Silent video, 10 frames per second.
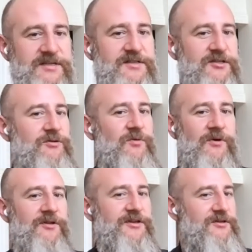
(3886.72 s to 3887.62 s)
into a
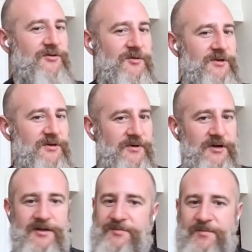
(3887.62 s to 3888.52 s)
world that you normally
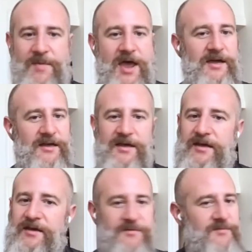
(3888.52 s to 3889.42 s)
wouldn't, make
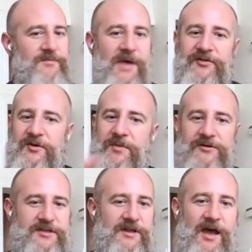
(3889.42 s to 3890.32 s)
the
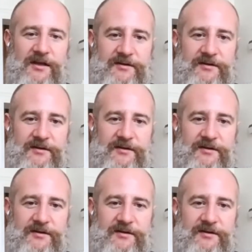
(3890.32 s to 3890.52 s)
most of that.